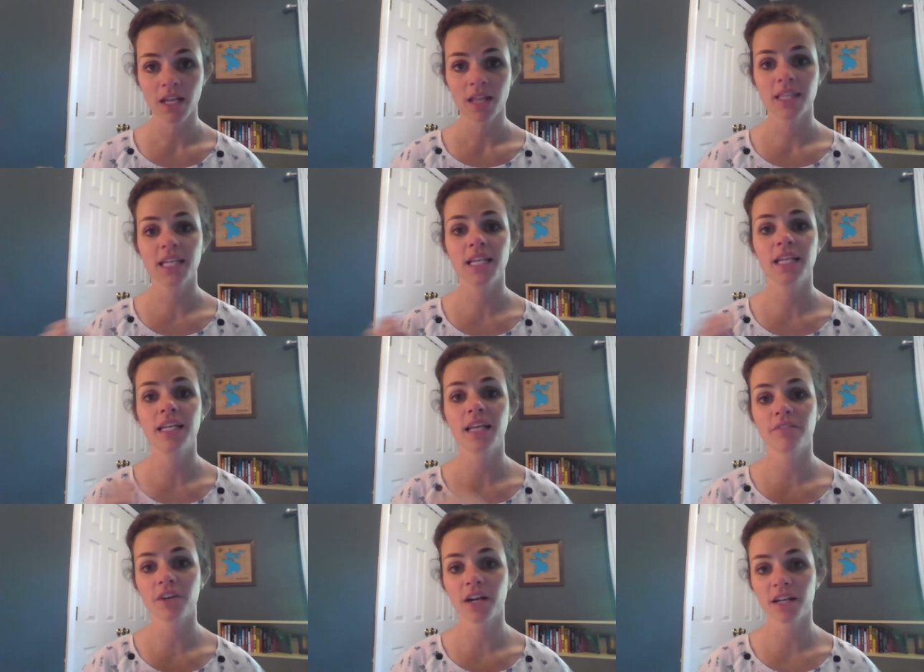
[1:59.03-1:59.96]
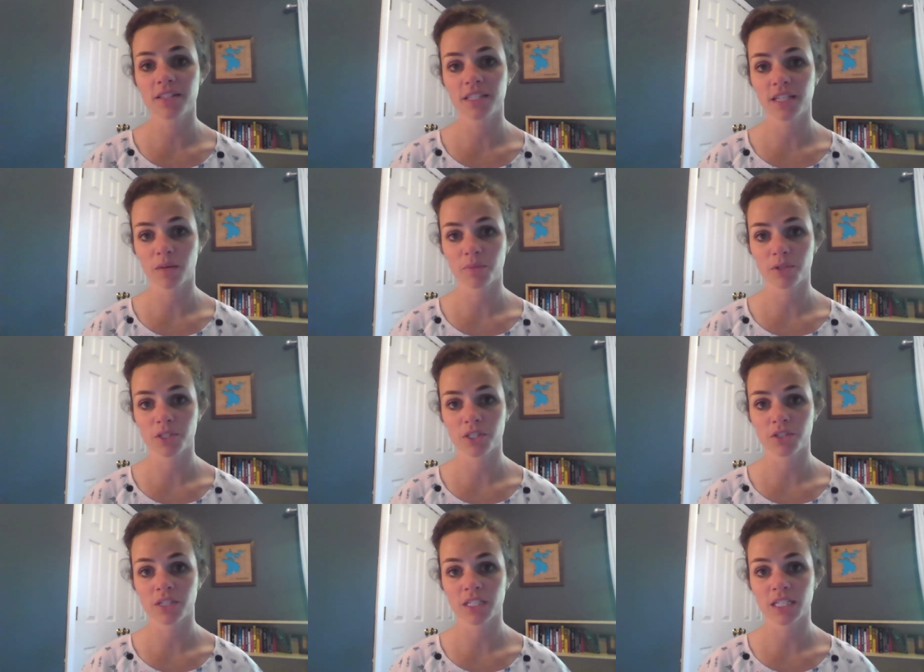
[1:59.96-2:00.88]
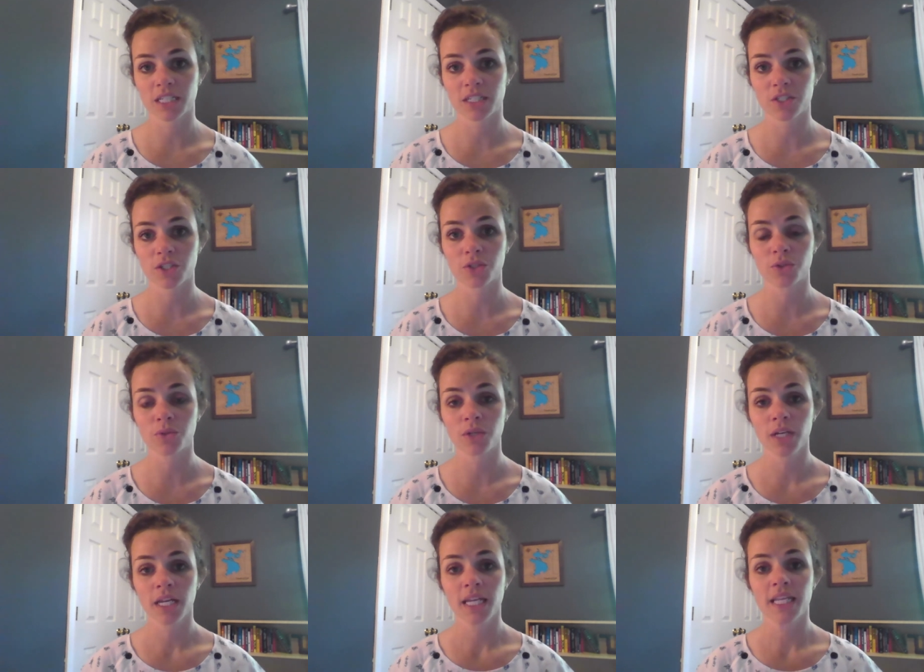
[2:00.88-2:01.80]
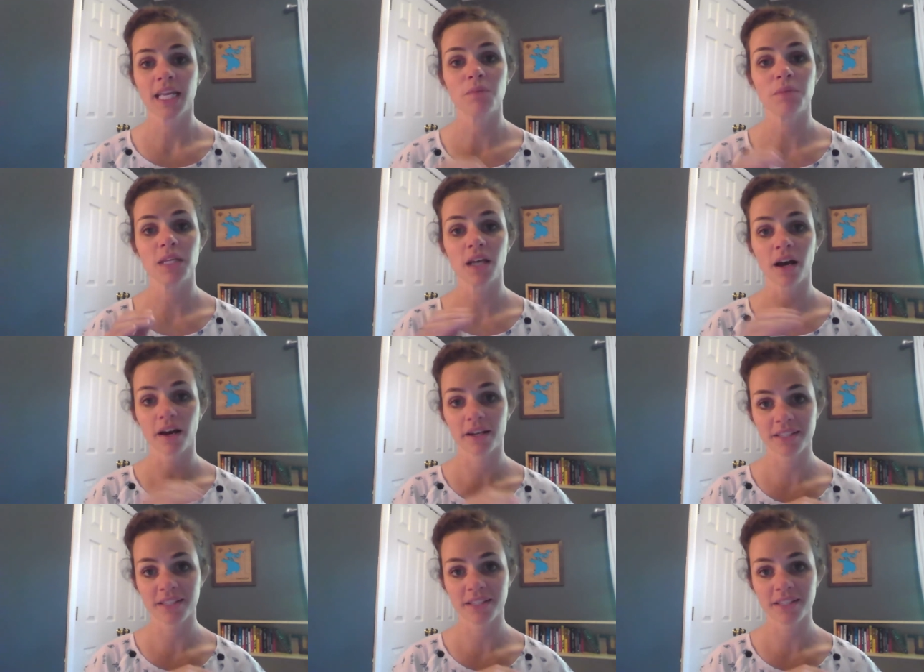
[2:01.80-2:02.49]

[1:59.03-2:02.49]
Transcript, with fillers: then it never has the opportunity to get beyond